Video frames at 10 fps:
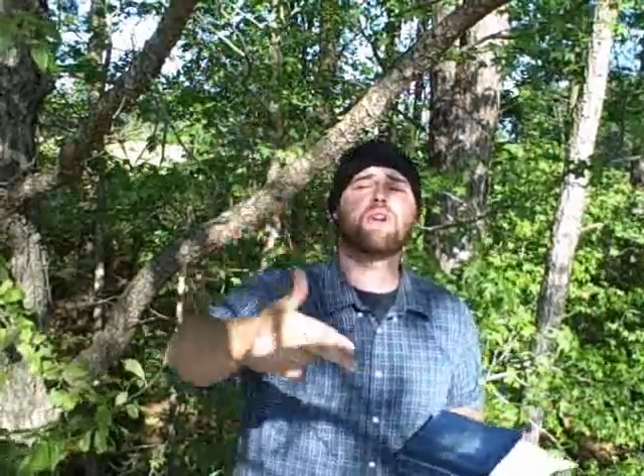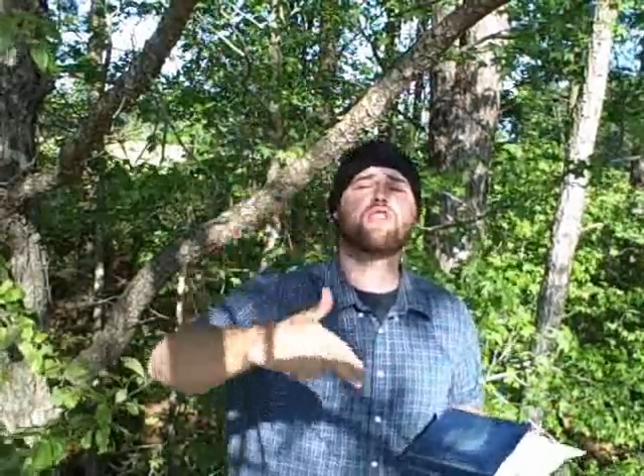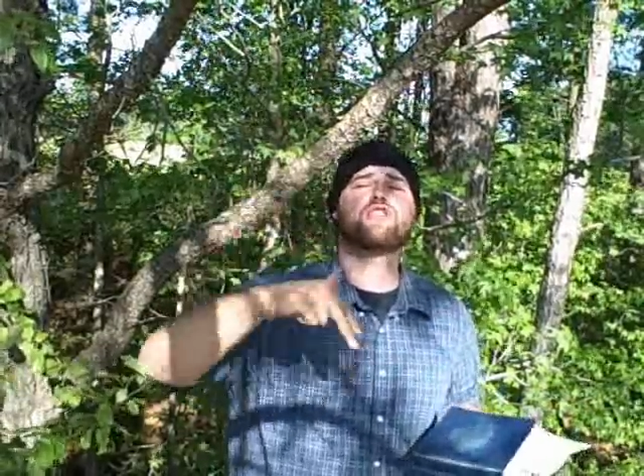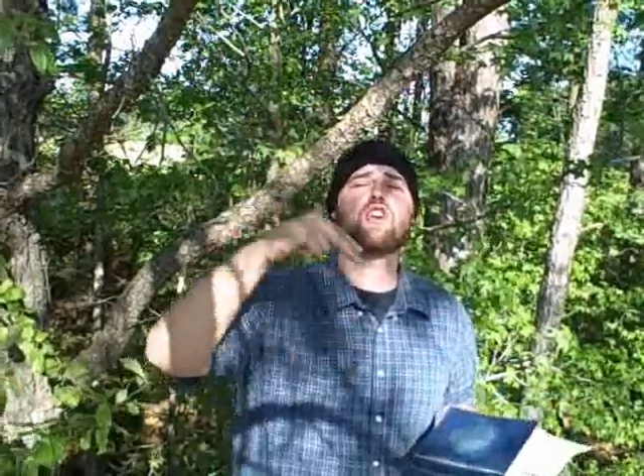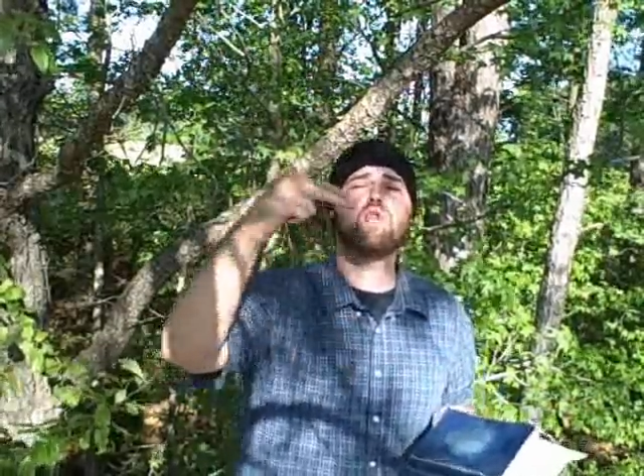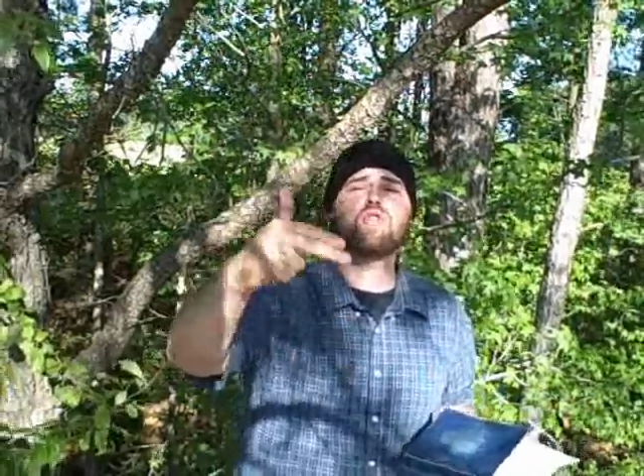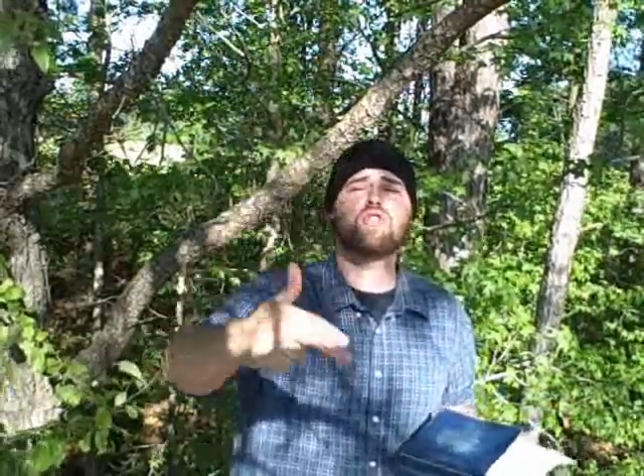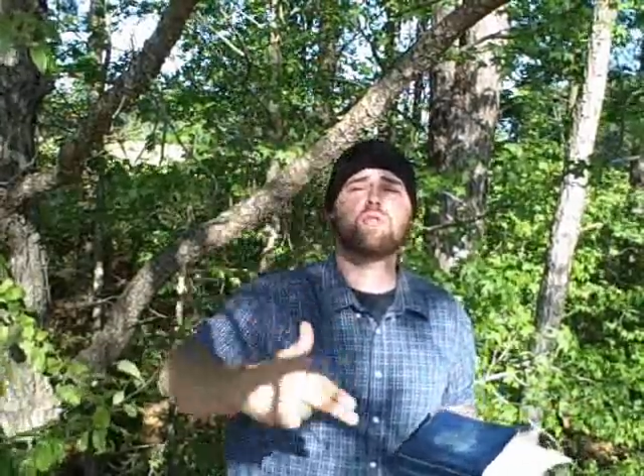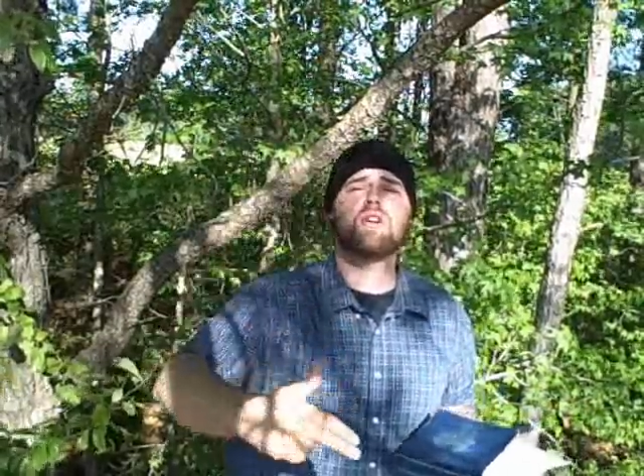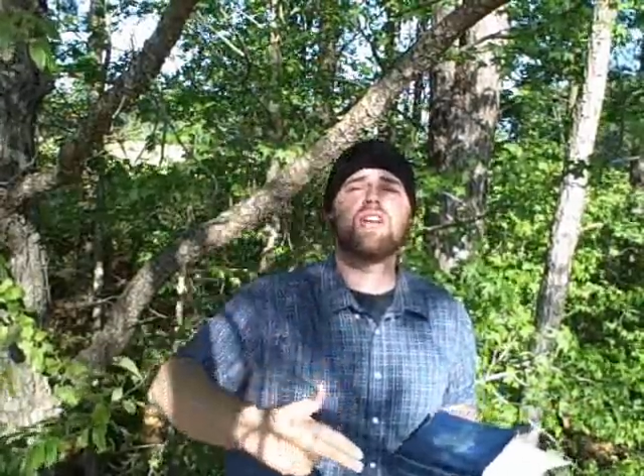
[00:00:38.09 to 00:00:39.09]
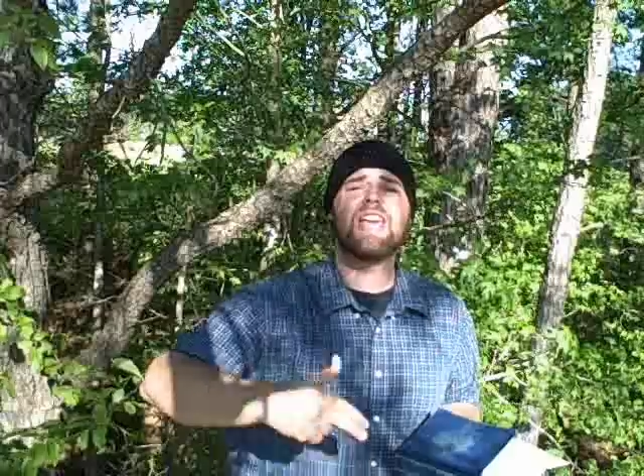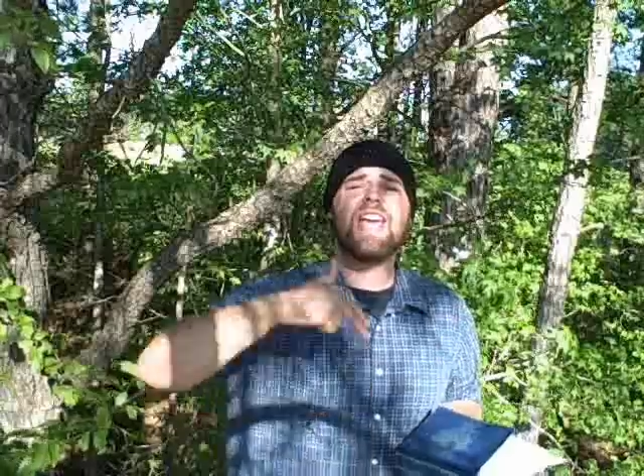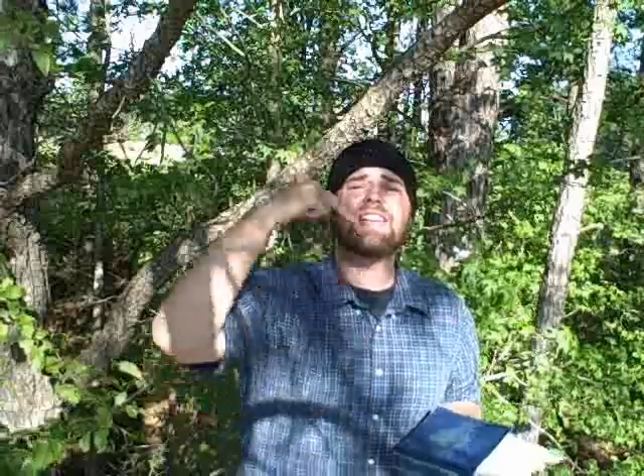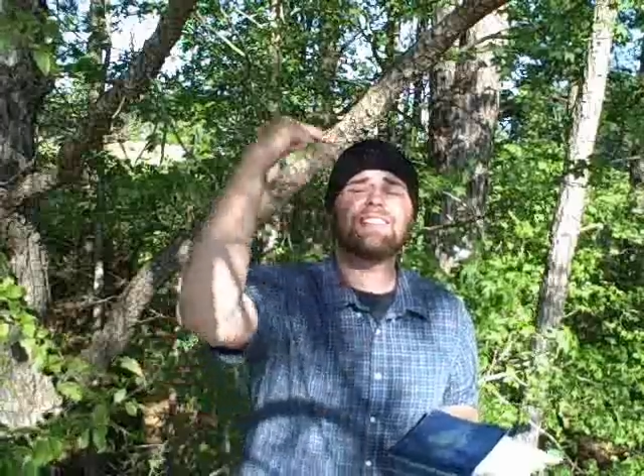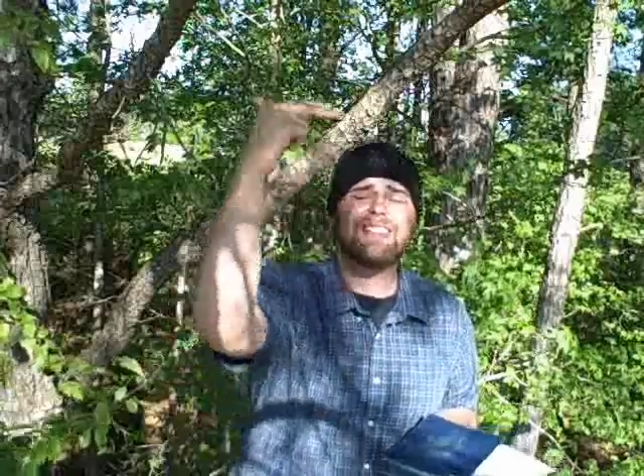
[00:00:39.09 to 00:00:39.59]
because Yahushua
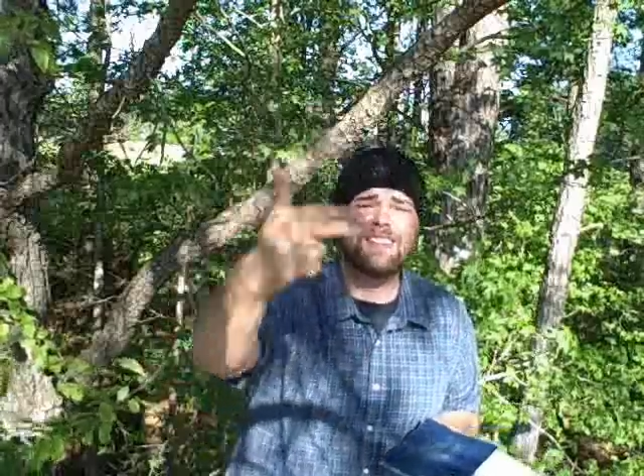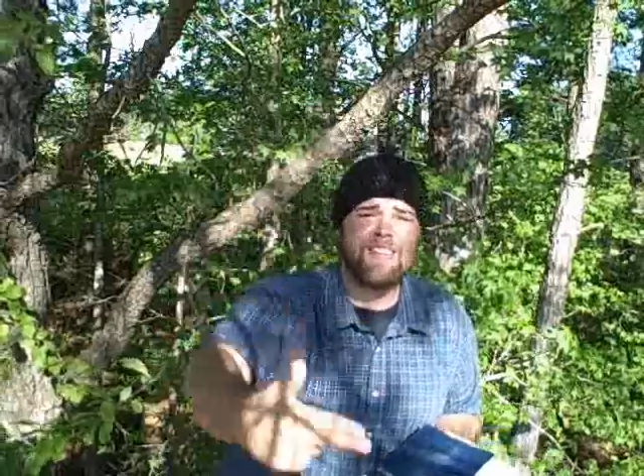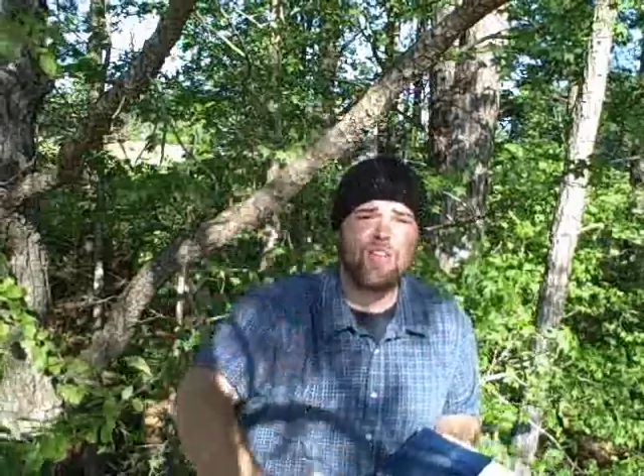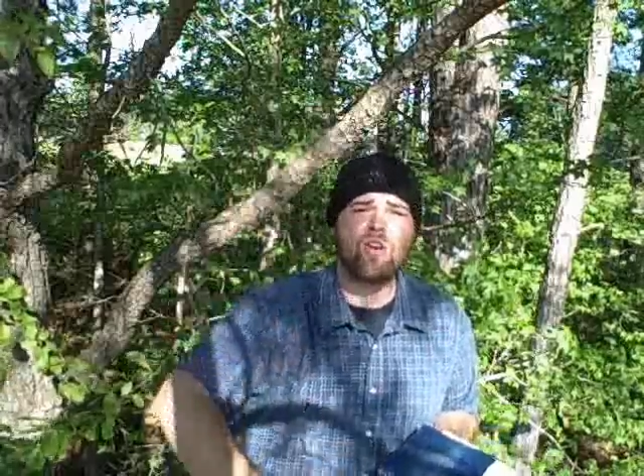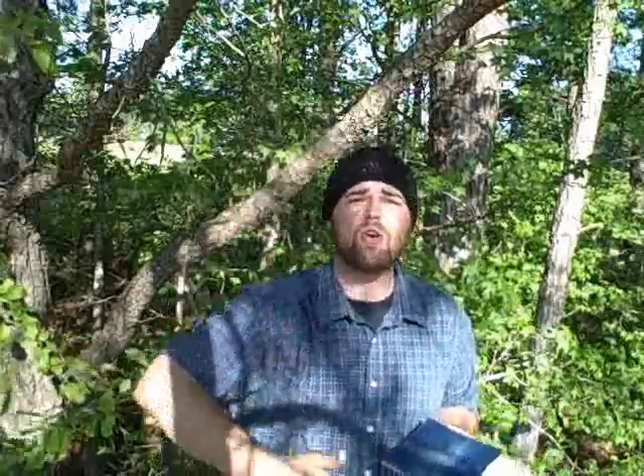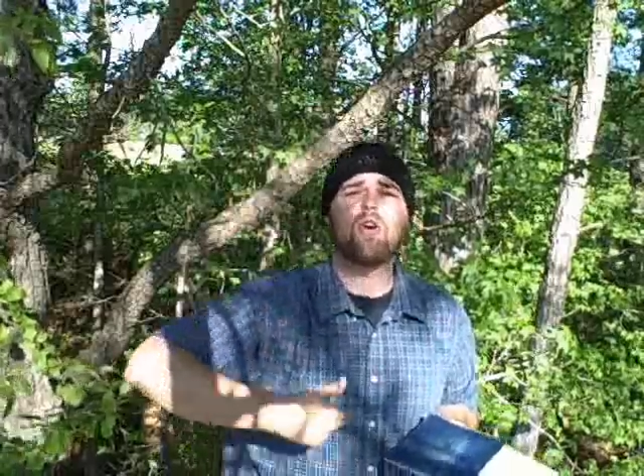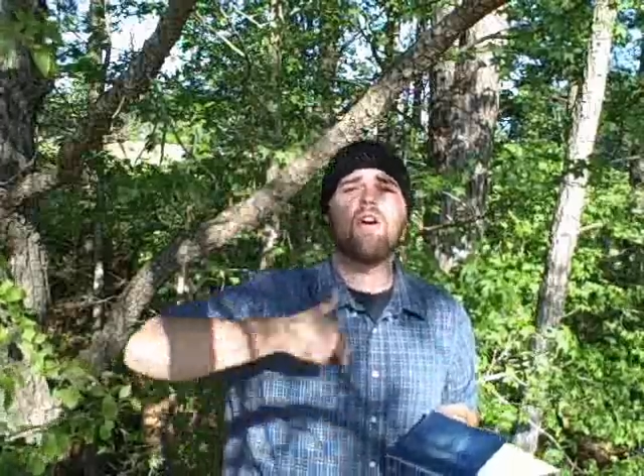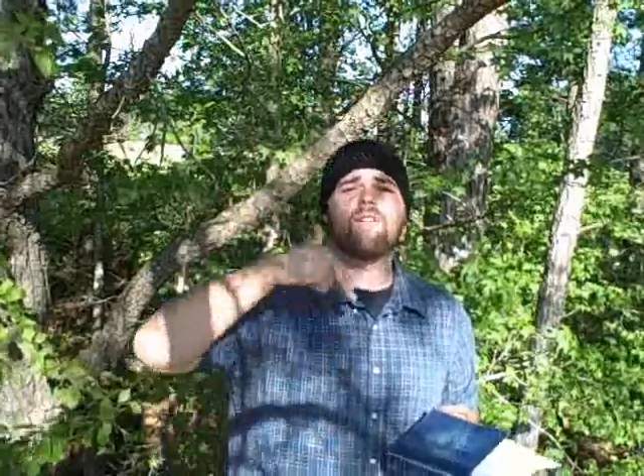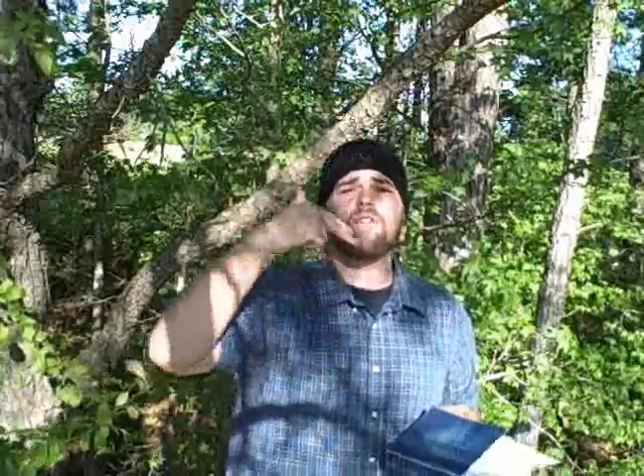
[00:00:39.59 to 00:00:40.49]
is still